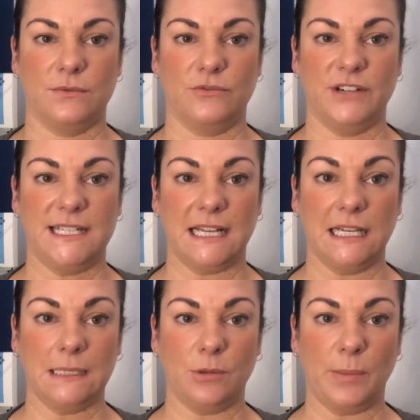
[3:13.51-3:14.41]

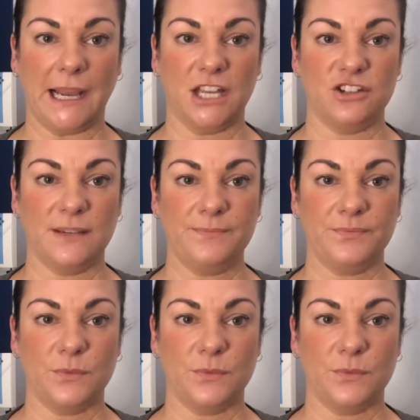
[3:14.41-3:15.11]
recyclable packaging,